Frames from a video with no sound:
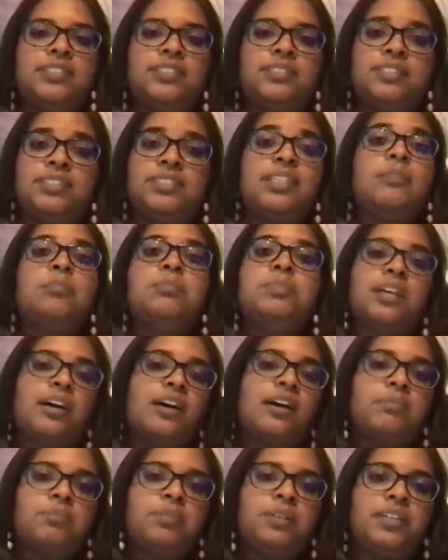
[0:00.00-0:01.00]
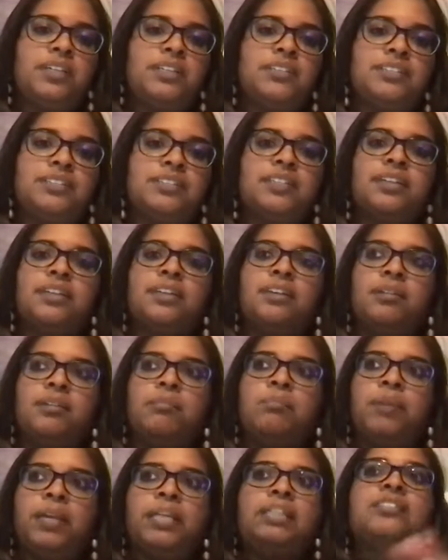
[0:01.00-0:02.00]
subtopics
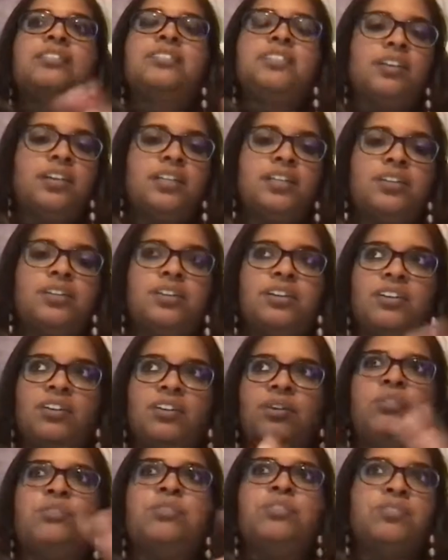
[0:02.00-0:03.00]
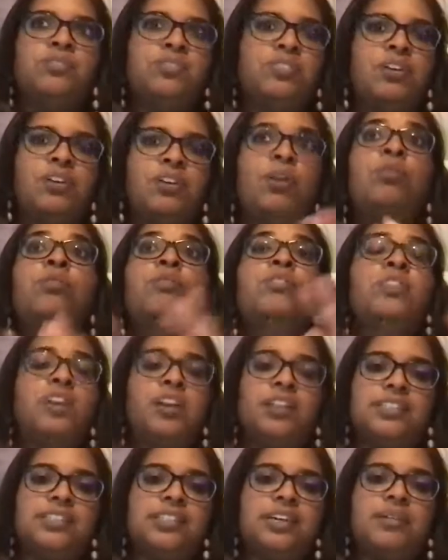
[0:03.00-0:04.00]
based on your
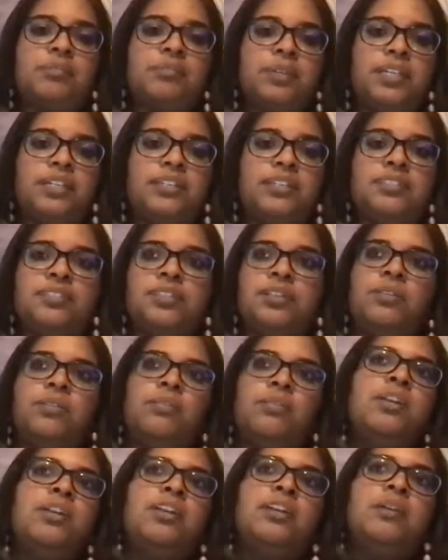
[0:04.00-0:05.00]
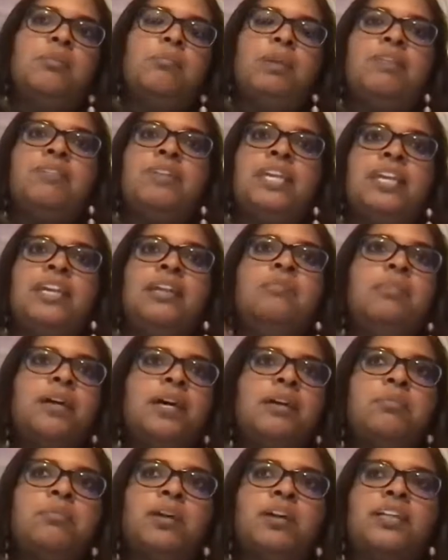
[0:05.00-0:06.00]
overall topic. So maybe
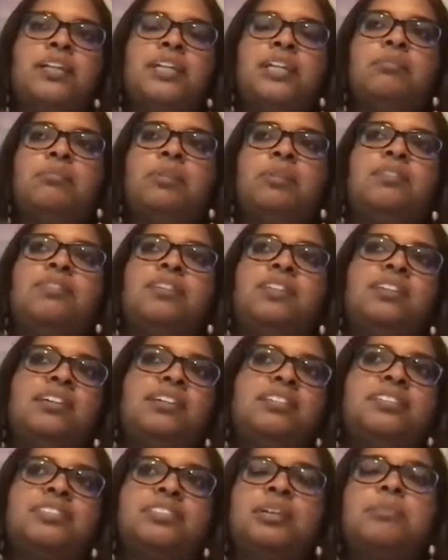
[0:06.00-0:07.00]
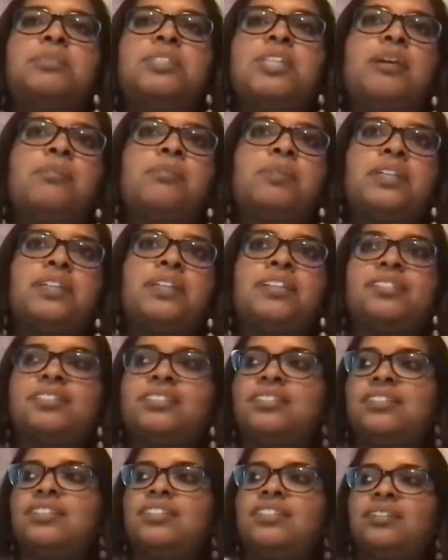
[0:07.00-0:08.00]
inbound marketing, maybe the subtopic
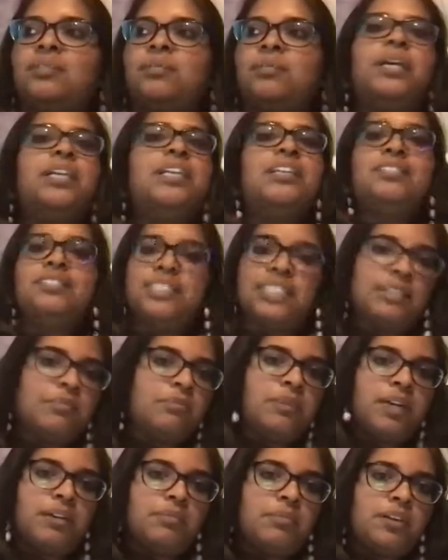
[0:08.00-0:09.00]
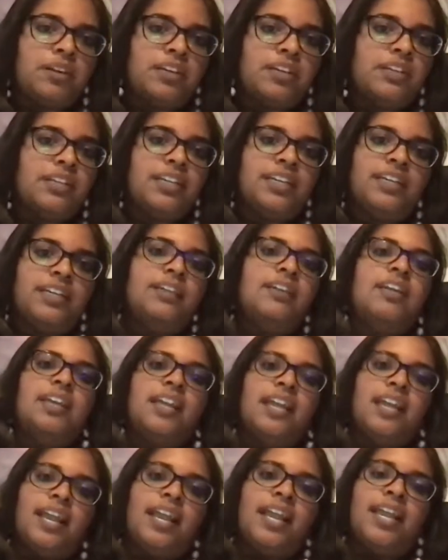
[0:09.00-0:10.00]
is, what is inbound marketing?
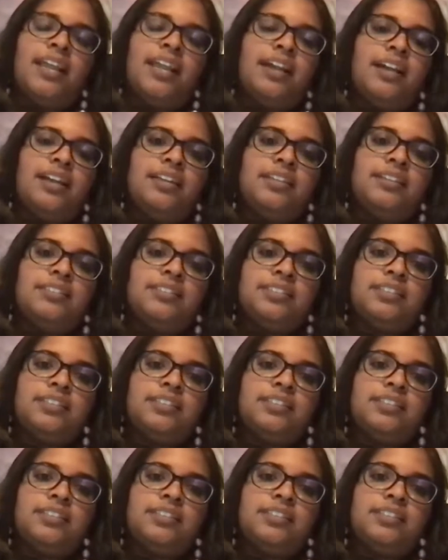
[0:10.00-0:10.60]
And